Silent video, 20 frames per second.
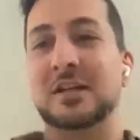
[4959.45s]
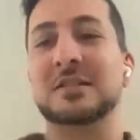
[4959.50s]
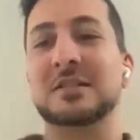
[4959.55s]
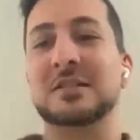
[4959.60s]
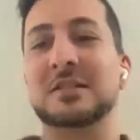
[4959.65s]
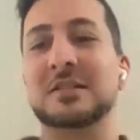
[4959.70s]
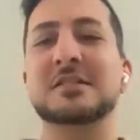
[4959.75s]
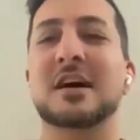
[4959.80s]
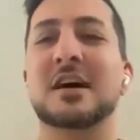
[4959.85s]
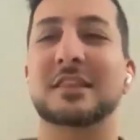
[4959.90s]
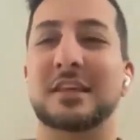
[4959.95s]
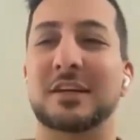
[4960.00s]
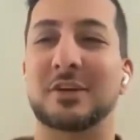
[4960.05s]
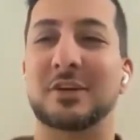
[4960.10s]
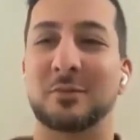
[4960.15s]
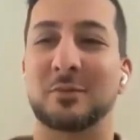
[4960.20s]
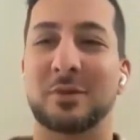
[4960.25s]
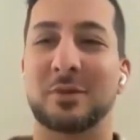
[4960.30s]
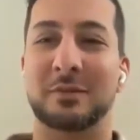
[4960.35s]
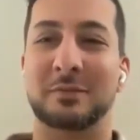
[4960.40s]
and
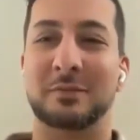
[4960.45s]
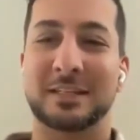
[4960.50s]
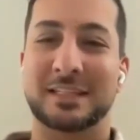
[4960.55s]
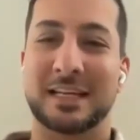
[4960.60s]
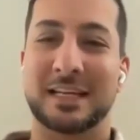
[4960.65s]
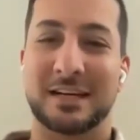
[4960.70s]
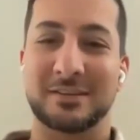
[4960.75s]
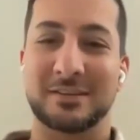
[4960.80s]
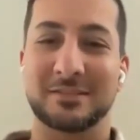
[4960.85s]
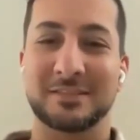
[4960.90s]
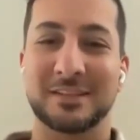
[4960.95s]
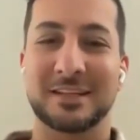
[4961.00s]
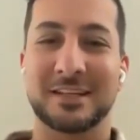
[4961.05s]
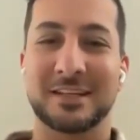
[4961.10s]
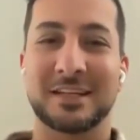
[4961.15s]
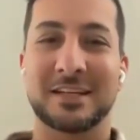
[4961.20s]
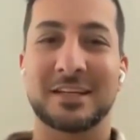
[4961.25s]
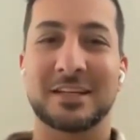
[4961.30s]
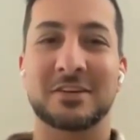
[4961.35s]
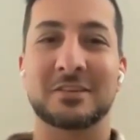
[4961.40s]
nothing could bring me down,
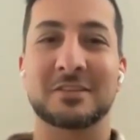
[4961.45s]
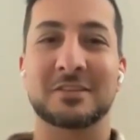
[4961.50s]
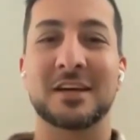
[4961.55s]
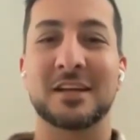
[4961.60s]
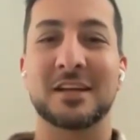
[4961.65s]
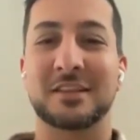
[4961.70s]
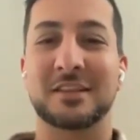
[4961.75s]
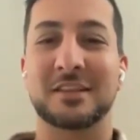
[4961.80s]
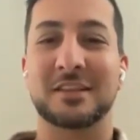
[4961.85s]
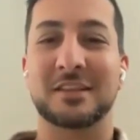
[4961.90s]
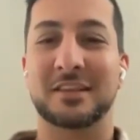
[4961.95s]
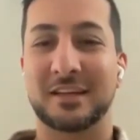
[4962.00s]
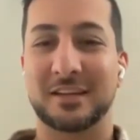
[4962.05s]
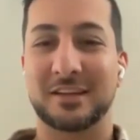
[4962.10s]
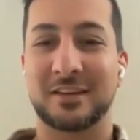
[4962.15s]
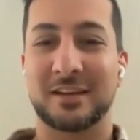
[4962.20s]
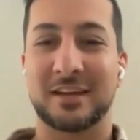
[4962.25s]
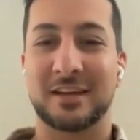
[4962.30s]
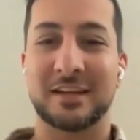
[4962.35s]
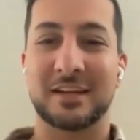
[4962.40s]
you know,
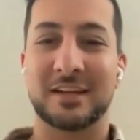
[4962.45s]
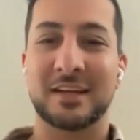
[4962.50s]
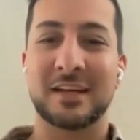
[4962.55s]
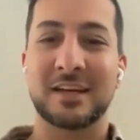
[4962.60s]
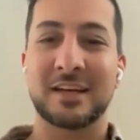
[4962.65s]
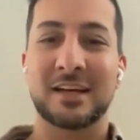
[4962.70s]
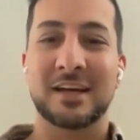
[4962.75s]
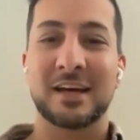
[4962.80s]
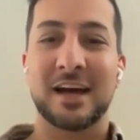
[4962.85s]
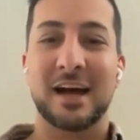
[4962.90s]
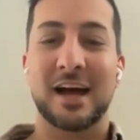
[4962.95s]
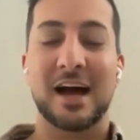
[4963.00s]
nothing, right?